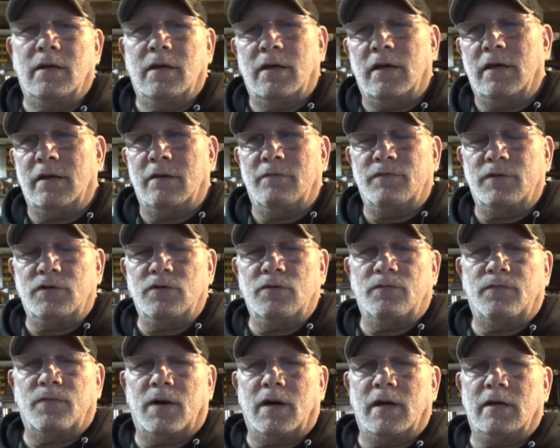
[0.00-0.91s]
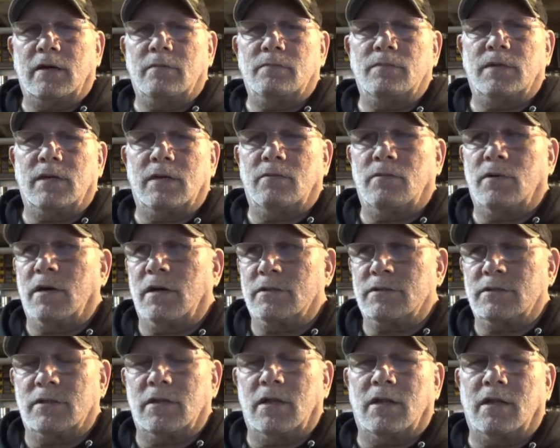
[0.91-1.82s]
and if you do find them, they want
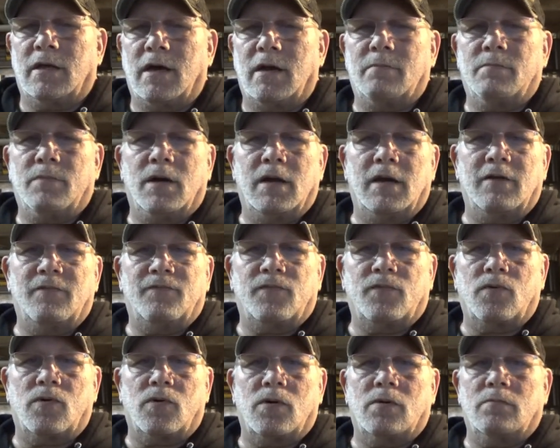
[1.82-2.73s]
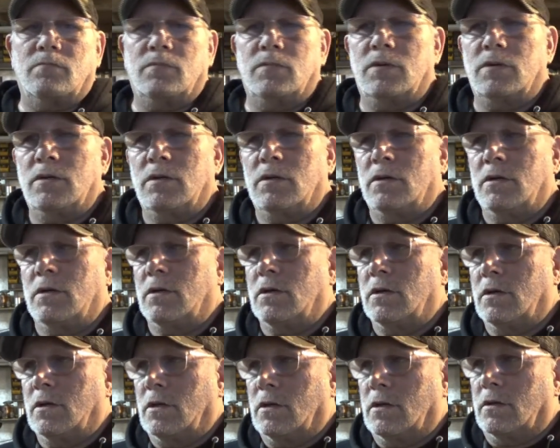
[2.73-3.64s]
a lot of money for them.
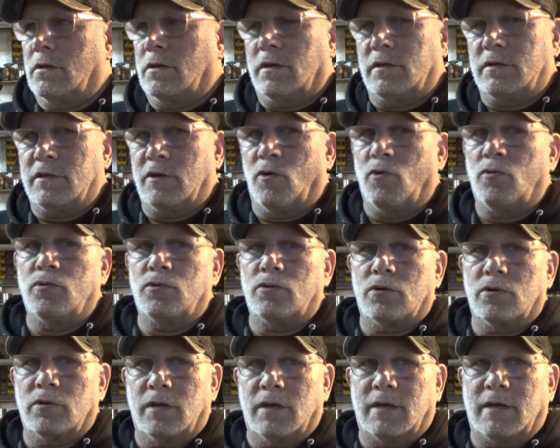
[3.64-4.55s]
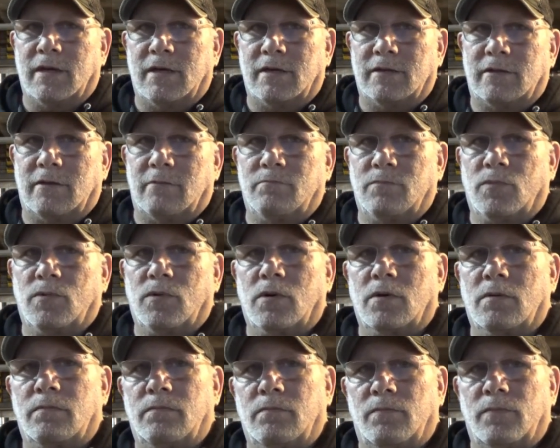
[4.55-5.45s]
And the older they get, the
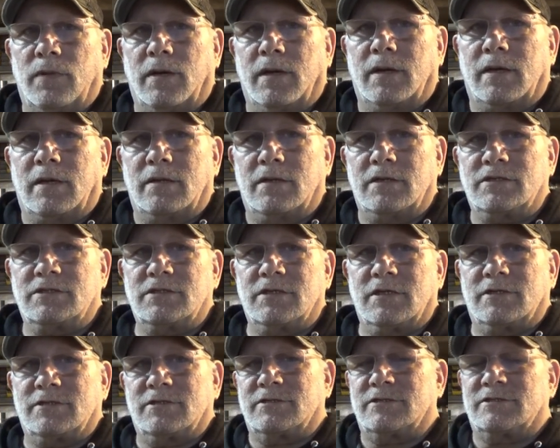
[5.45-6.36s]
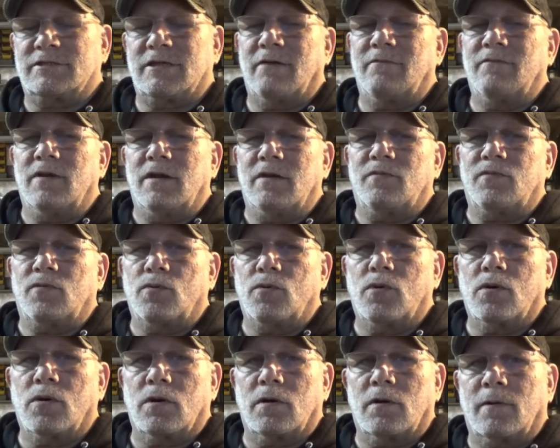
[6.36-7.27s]
more, like this is a
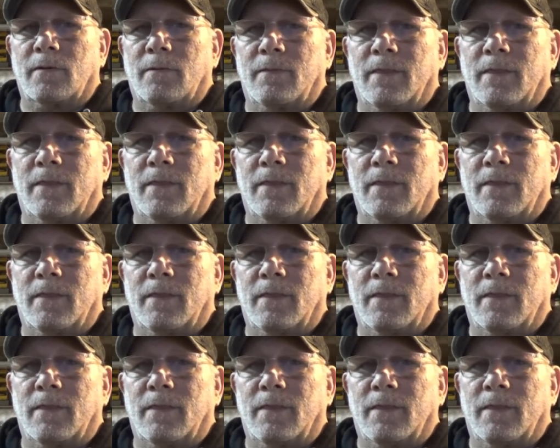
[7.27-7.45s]
74,